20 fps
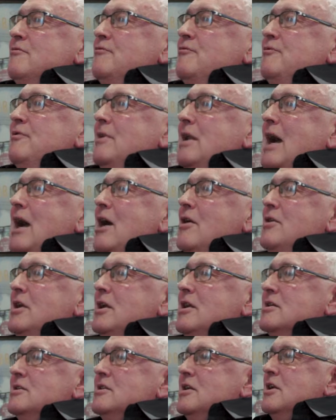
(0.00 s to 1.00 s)
a
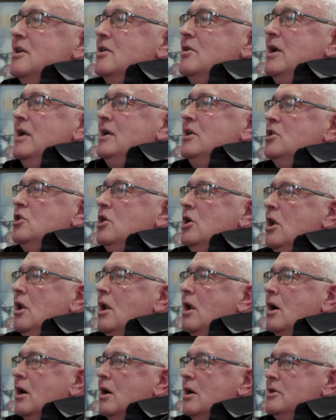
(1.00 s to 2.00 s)
floweriness and a great
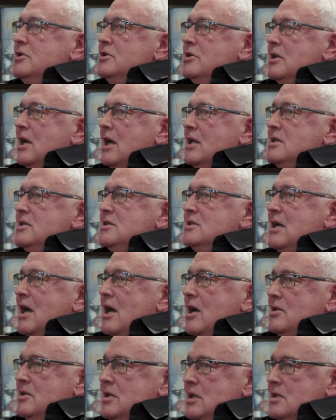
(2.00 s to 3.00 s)
colour to that
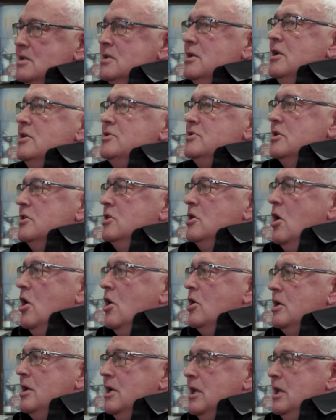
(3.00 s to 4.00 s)
Southeast London
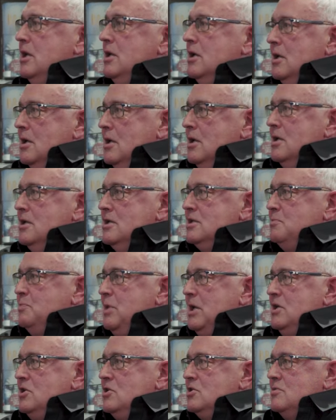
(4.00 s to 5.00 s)
Cockney
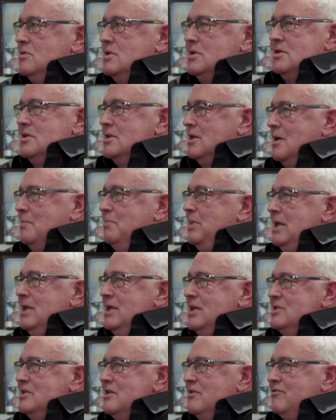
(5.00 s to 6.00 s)
speech, which is a
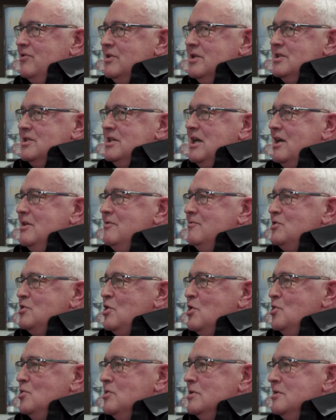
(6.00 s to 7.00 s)
completely different set of
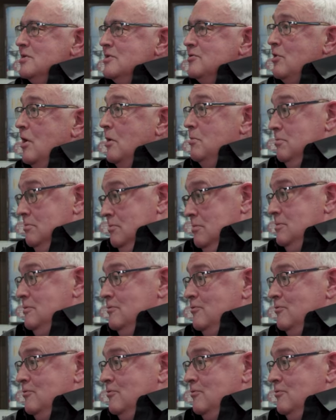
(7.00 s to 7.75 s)
tones from,